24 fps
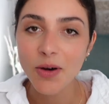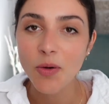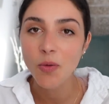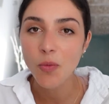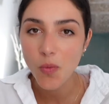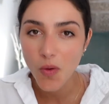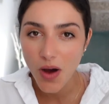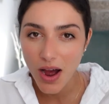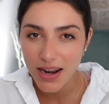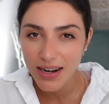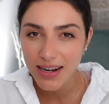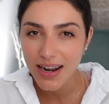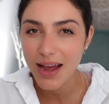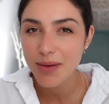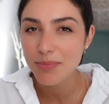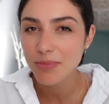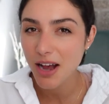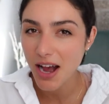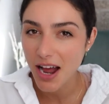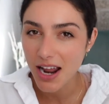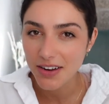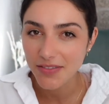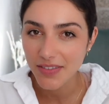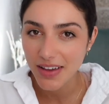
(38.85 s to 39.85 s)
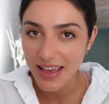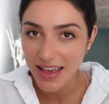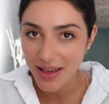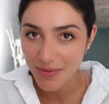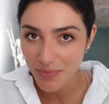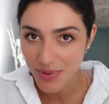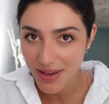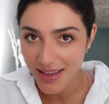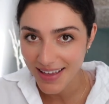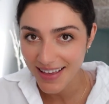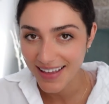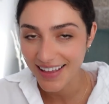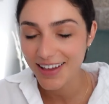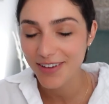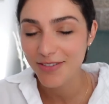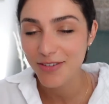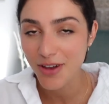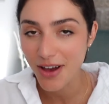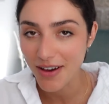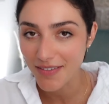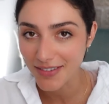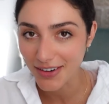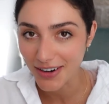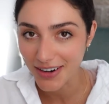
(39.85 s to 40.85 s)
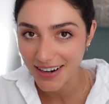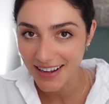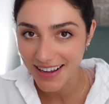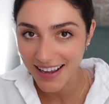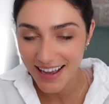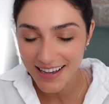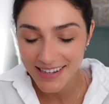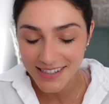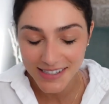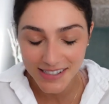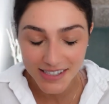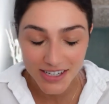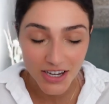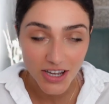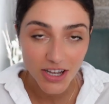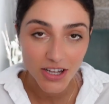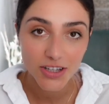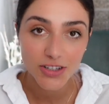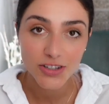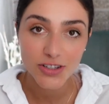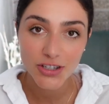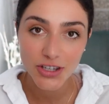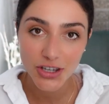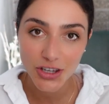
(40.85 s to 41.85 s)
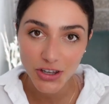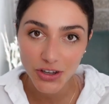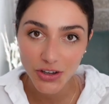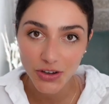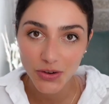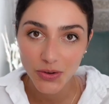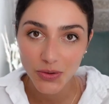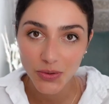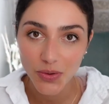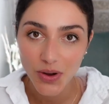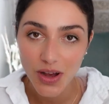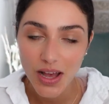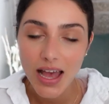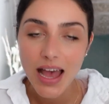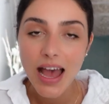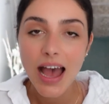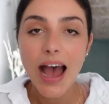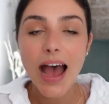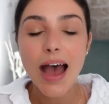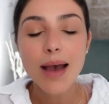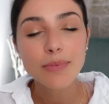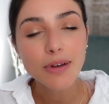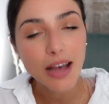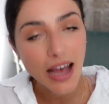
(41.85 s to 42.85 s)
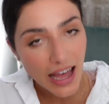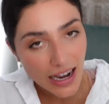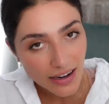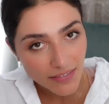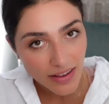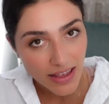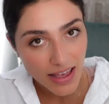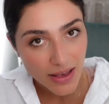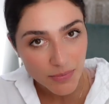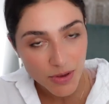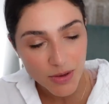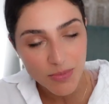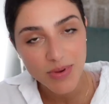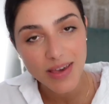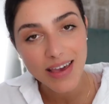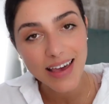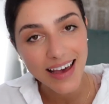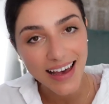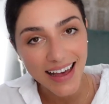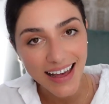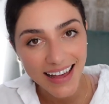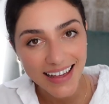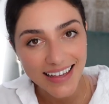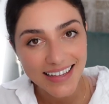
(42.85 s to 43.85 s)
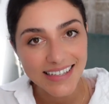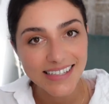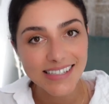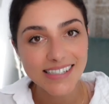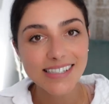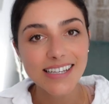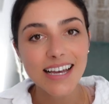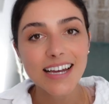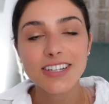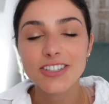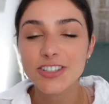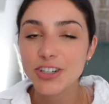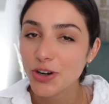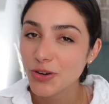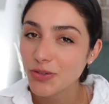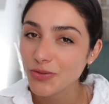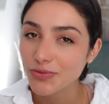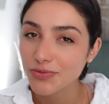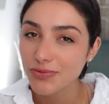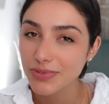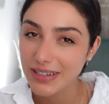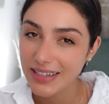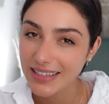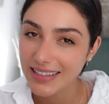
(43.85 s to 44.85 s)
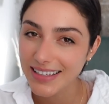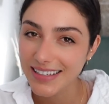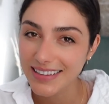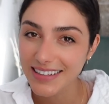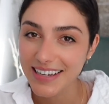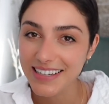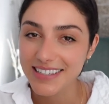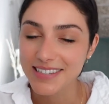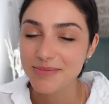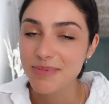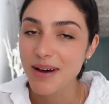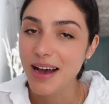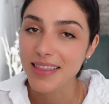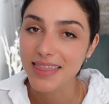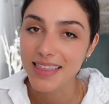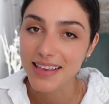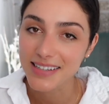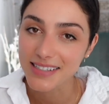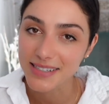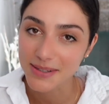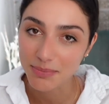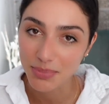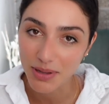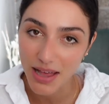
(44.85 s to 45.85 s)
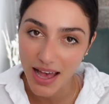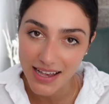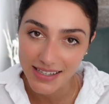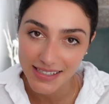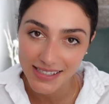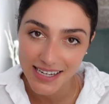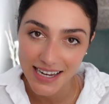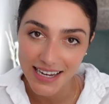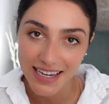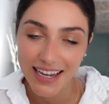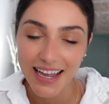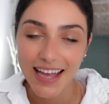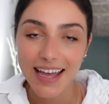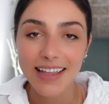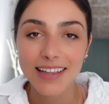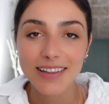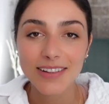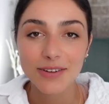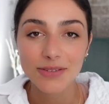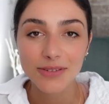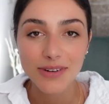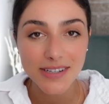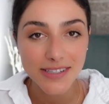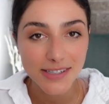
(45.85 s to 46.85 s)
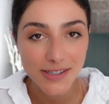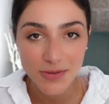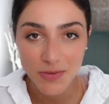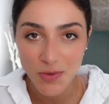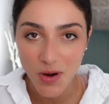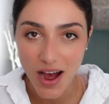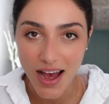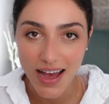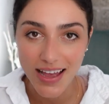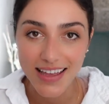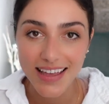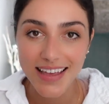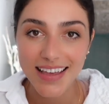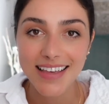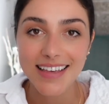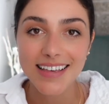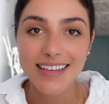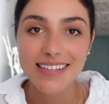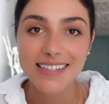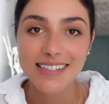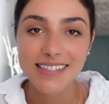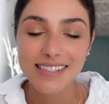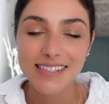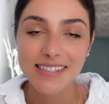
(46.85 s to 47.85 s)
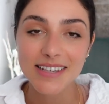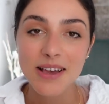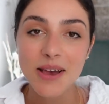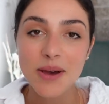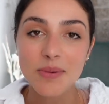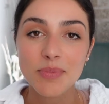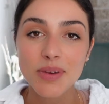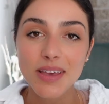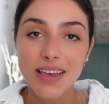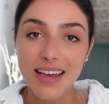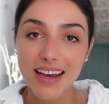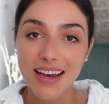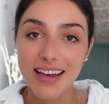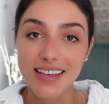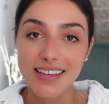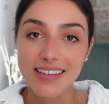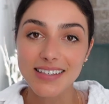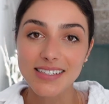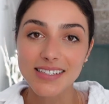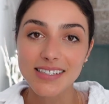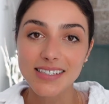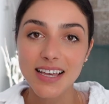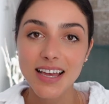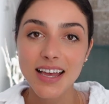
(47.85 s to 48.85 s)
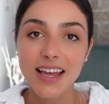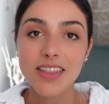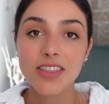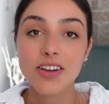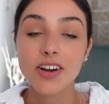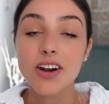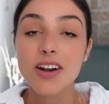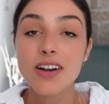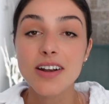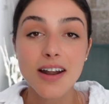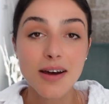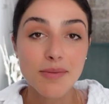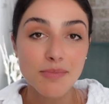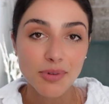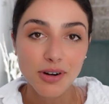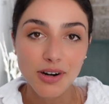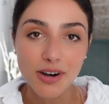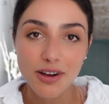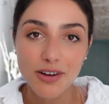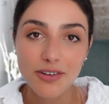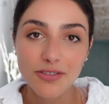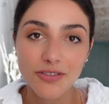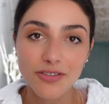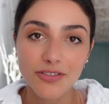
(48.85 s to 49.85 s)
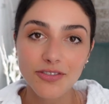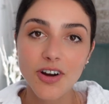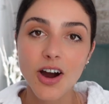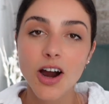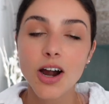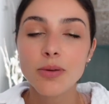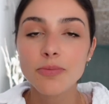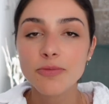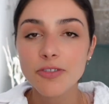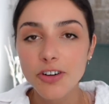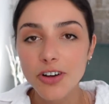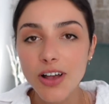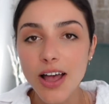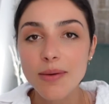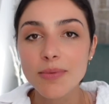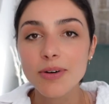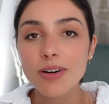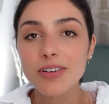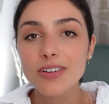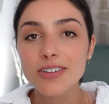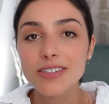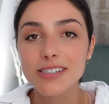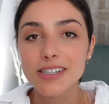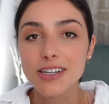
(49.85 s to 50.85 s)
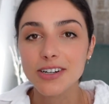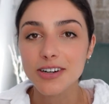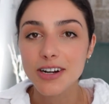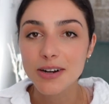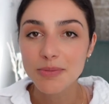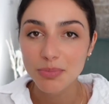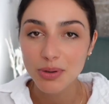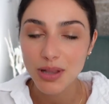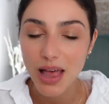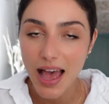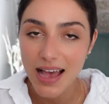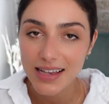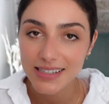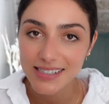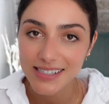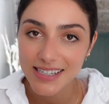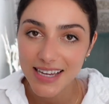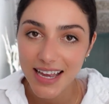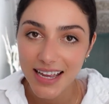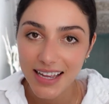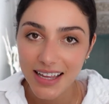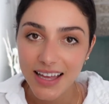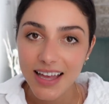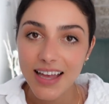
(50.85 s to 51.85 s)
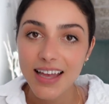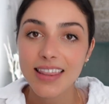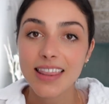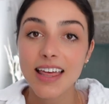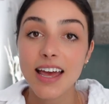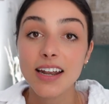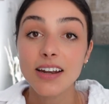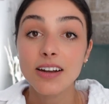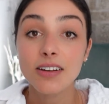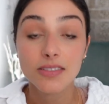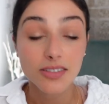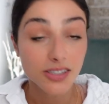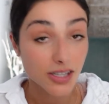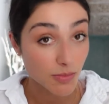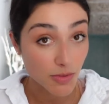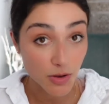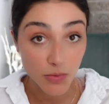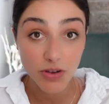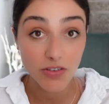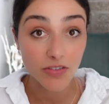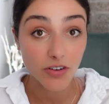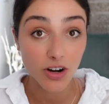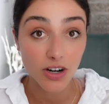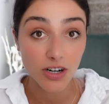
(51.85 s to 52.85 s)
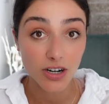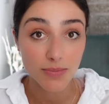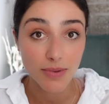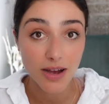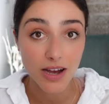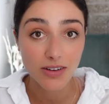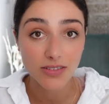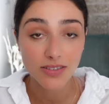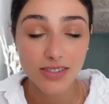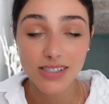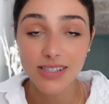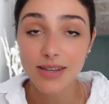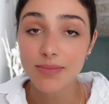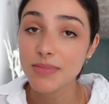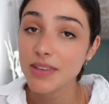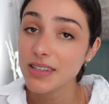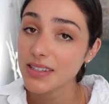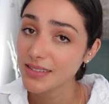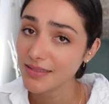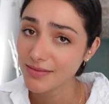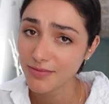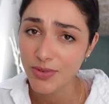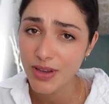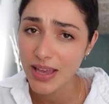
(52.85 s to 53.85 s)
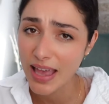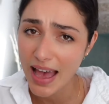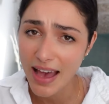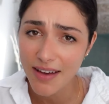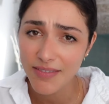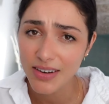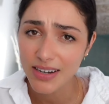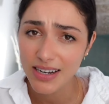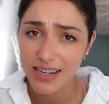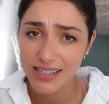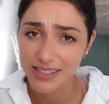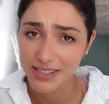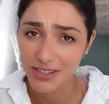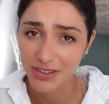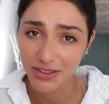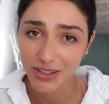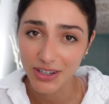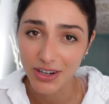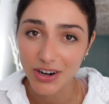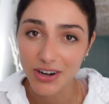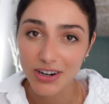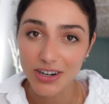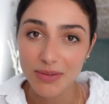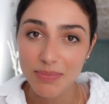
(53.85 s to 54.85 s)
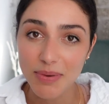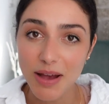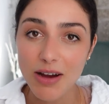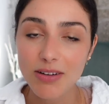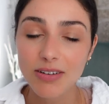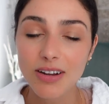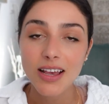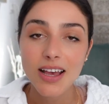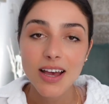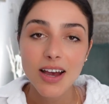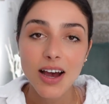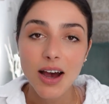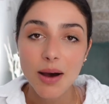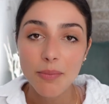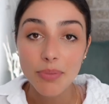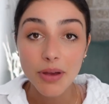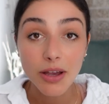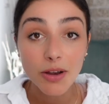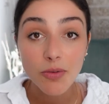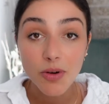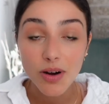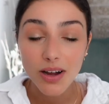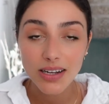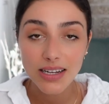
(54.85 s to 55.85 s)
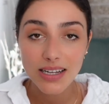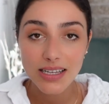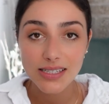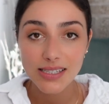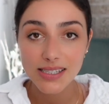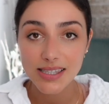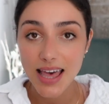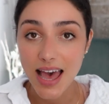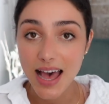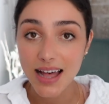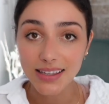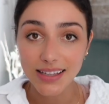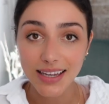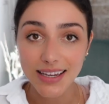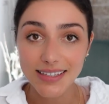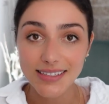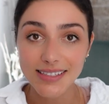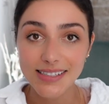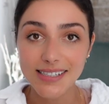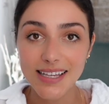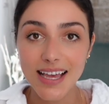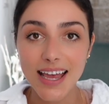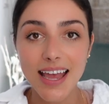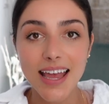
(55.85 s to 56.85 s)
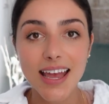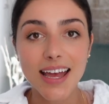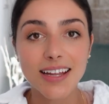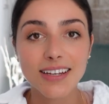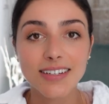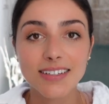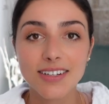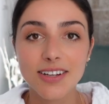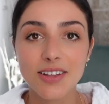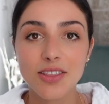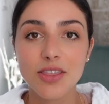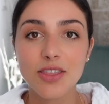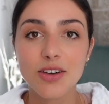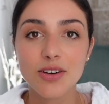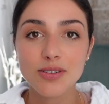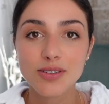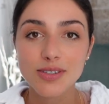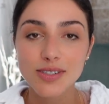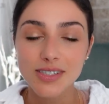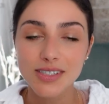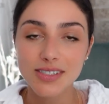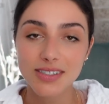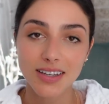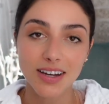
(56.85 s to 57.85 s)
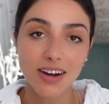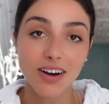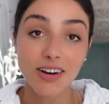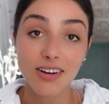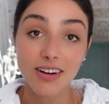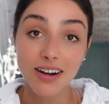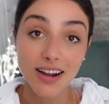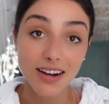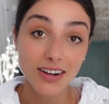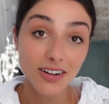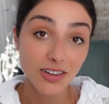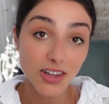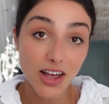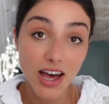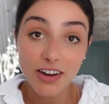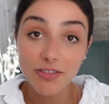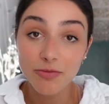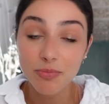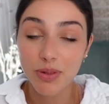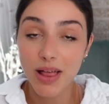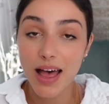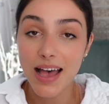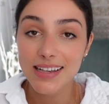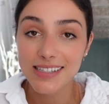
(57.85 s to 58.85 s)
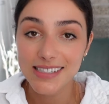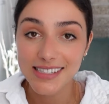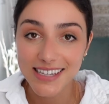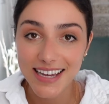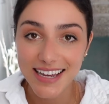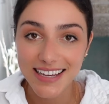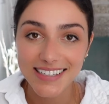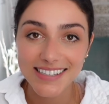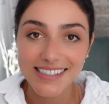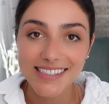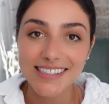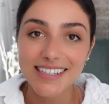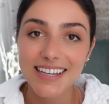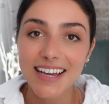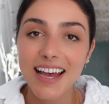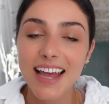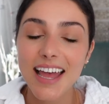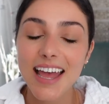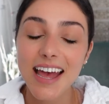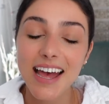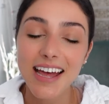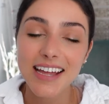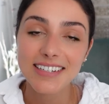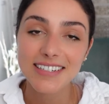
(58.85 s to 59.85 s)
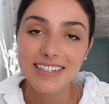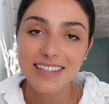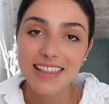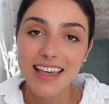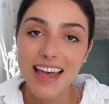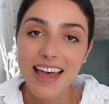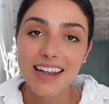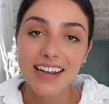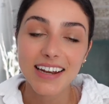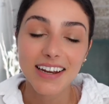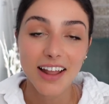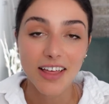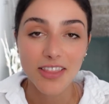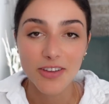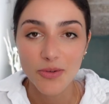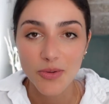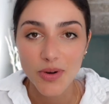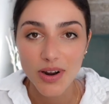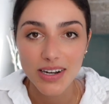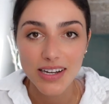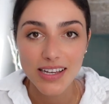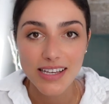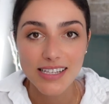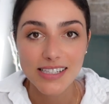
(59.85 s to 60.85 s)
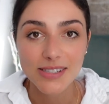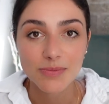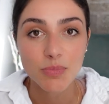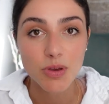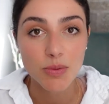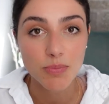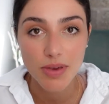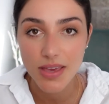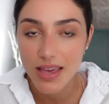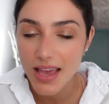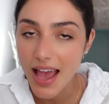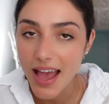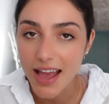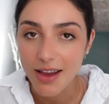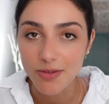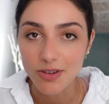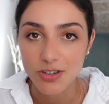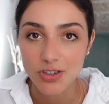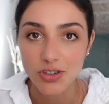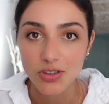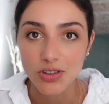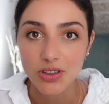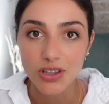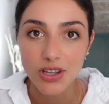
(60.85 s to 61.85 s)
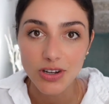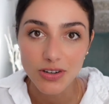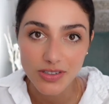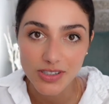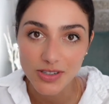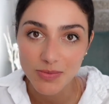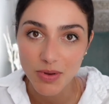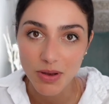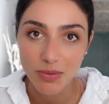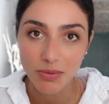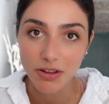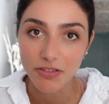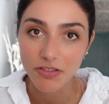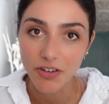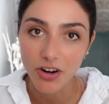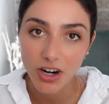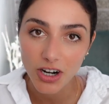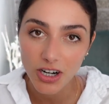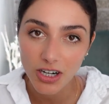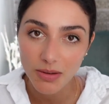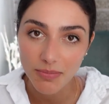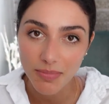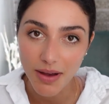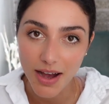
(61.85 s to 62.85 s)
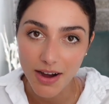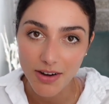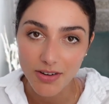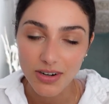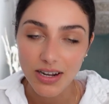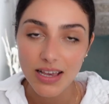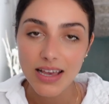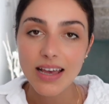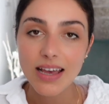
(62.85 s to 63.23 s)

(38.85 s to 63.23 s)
1, I'm kind of a hippie, if you haven't already guessed. 2, I'm kind of a hippie because I don't really like to buy things in plastic. And the reason why is because there are a number of harmful chemicals that are in plastic, that some that we've heard about, some that we haven't necessarily heard about. A big one is phthalates, and those are in a lot of plastics. And then another one is BPA, which loads of people have heard about.